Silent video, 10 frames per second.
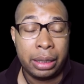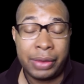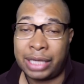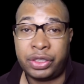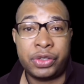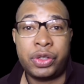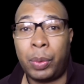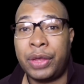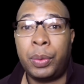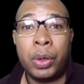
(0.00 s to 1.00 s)
That's just the
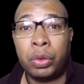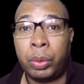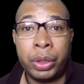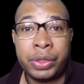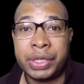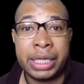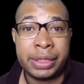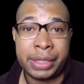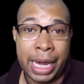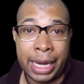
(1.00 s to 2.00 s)
way the world works
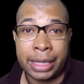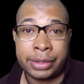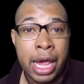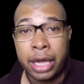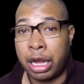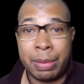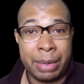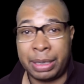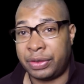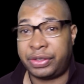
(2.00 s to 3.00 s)
these days. Now
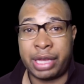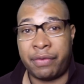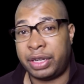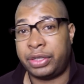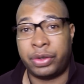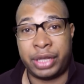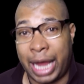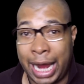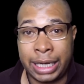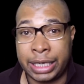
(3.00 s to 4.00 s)
maybe in the 70s or
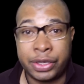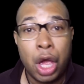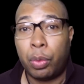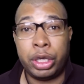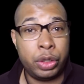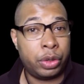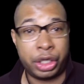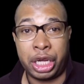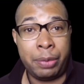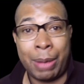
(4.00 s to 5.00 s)
the 80s, when you
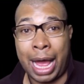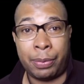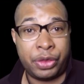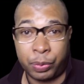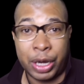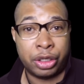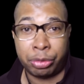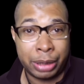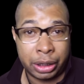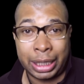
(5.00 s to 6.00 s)
could get by with a
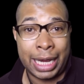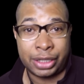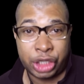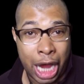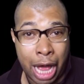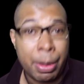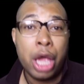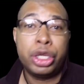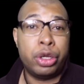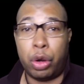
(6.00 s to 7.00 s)
regular middle class job,
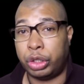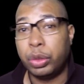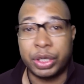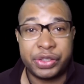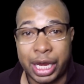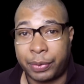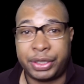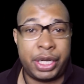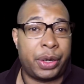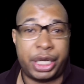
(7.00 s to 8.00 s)
you know, you was
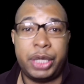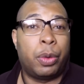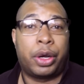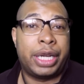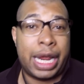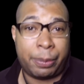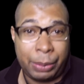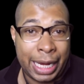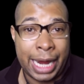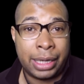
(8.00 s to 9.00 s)
secretary, he working at a
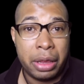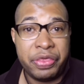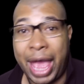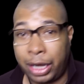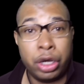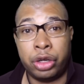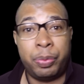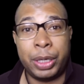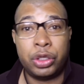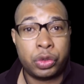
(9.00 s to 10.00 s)
plant. That could
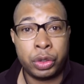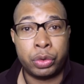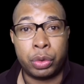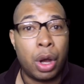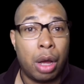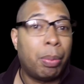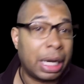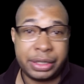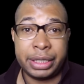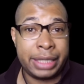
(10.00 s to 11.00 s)
have been true.
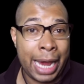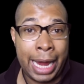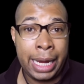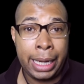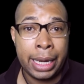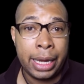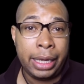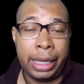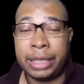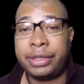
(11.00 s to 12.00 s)
But today,
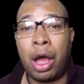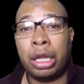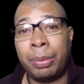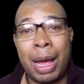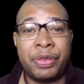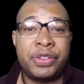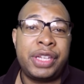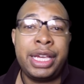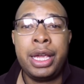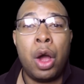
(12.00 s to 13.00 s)
it's all about the
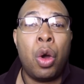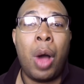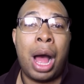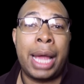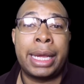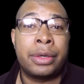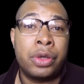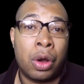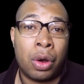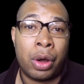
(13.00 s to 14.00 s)

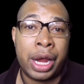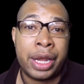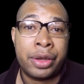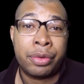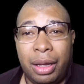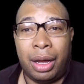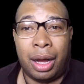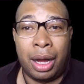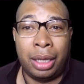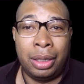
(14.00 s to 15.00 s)
C-O-I-N coin.
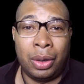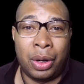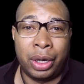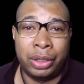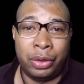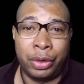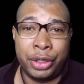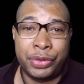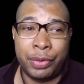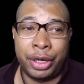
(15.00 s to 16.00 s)
Ah, Lord,
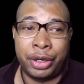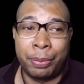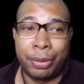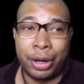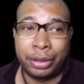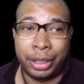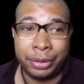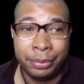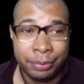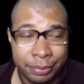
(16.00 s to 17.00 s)
Lawrence running to
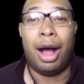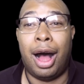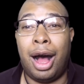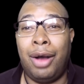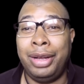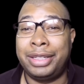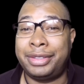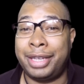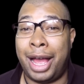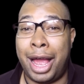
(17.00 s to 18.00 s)
Brooklyn. Oh,
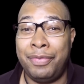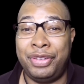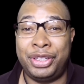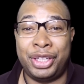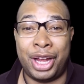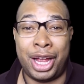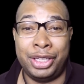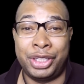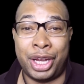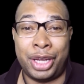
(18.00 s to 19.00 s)
it's time for
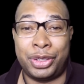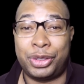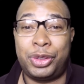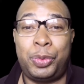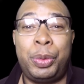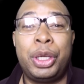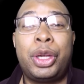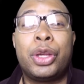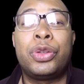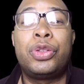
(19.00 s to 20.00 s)
John to
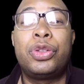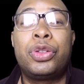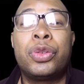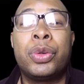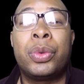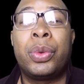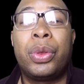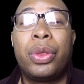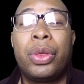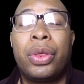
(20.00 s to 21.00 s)
speak his truth.
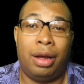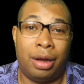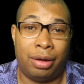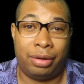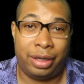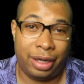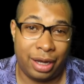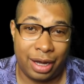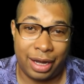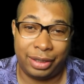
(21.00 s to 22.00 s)
Oh,
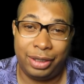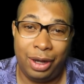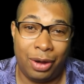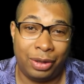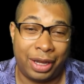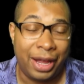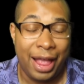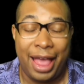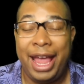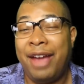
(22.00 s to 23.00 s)
God, Cola,
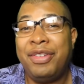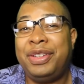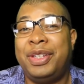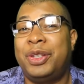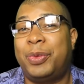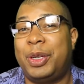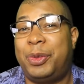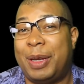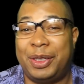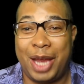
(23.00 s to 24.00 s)
ever since we
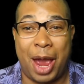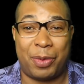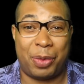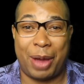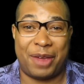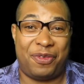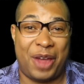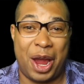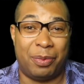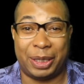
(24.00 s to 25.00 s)
spent time with my
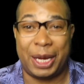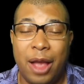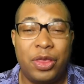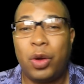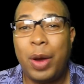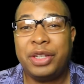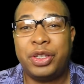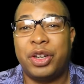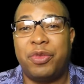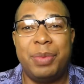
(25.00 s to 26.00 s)
family, the
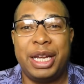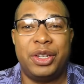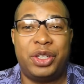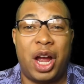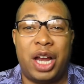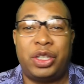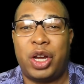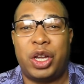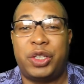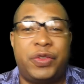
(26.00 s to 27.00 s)
question of me and
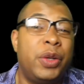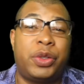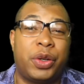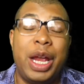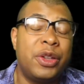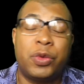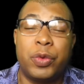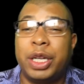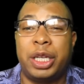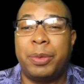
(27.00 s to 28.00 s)
John's future has
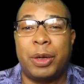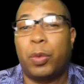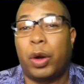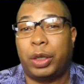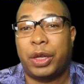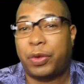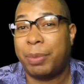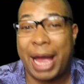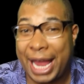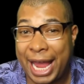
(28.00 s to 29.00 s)
really been whirling through
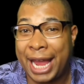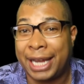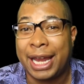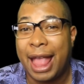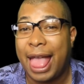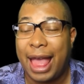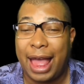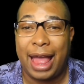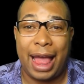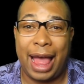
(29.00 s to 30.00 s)
my head.
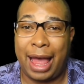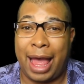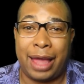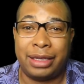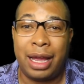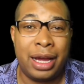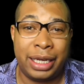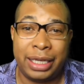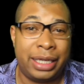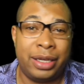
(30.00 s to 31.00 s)

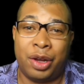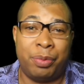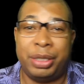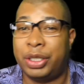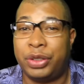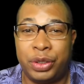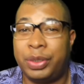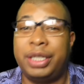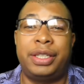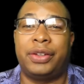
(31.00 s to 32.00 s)
Honey, he gonna be your
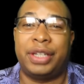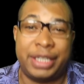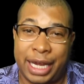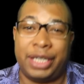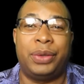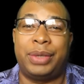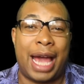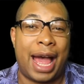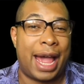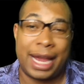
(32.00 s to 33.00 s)
Judy till the day you
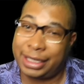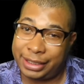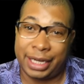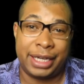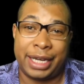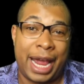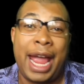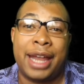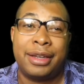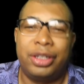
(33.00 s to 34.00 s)
die. I can tell you
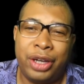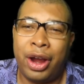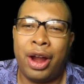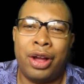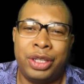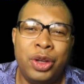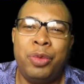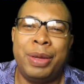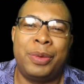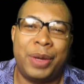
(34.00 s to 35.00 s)
that. Girl,
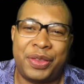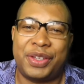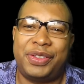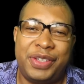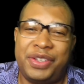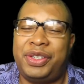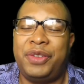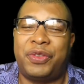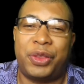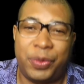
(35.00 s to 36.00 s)
you've been with this
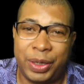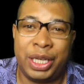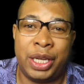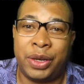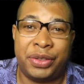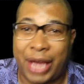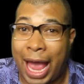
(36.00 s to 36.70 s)
sissy for 3 years.